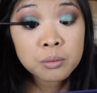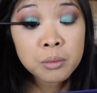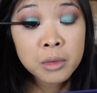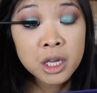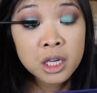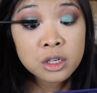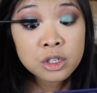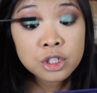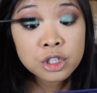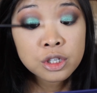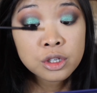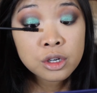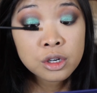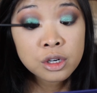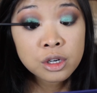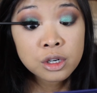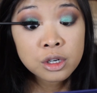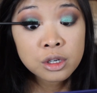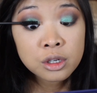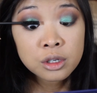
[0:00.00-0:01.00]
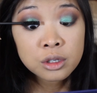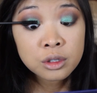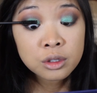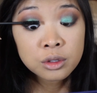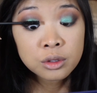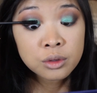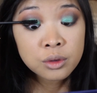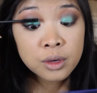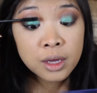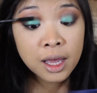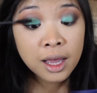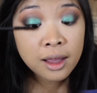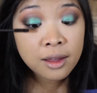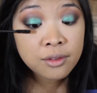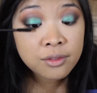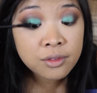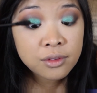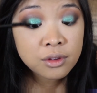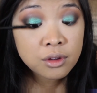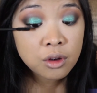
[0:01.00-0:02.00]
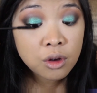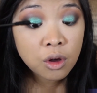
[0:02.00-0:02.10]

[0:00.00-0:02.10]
Make sure you have